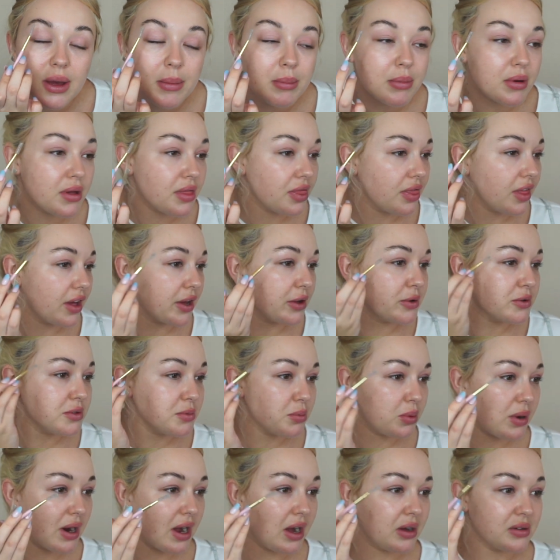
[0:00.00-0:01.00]
but those
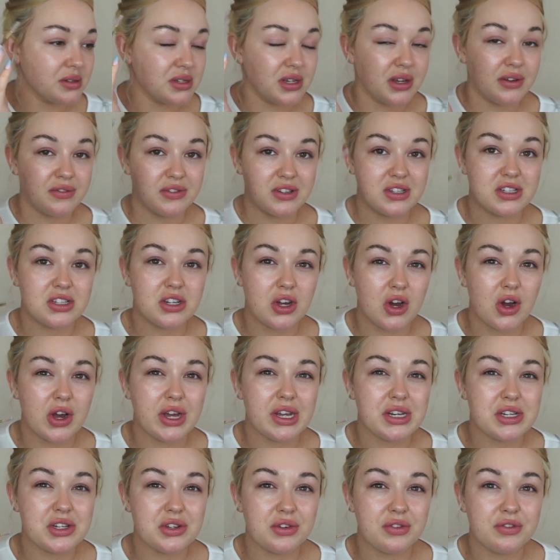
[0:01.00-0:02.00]
brows have
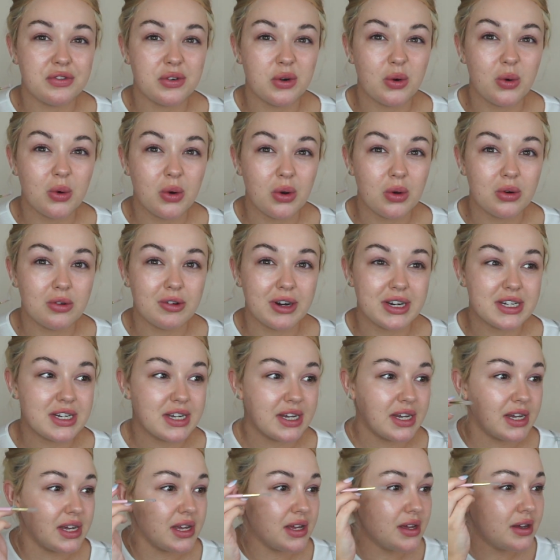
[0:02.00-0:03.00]
started to fall
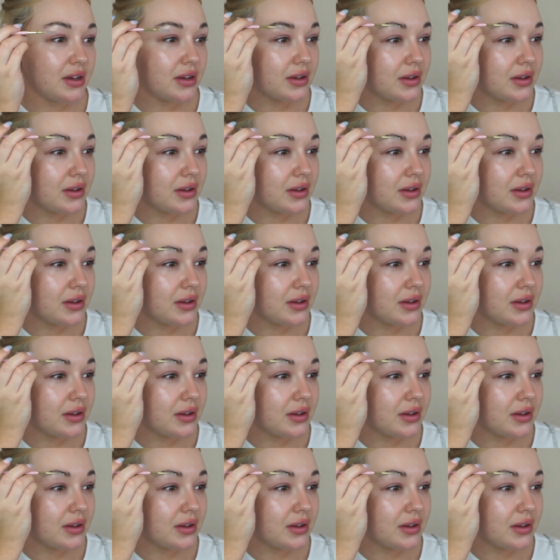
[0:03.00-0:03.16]
already,